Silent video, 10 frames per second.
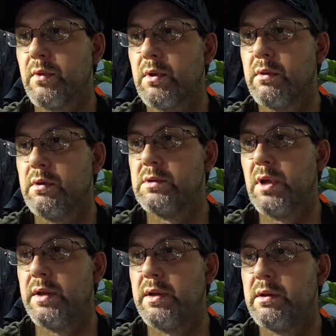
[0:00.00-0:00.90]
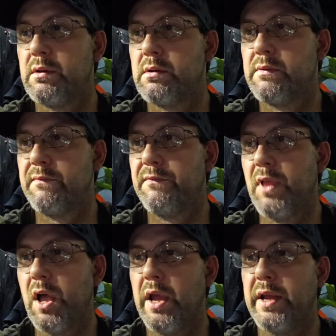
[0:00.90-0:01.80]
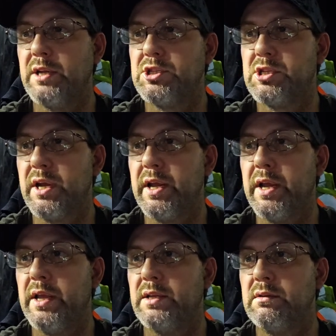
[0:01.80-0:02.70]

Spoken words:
There's a Flying J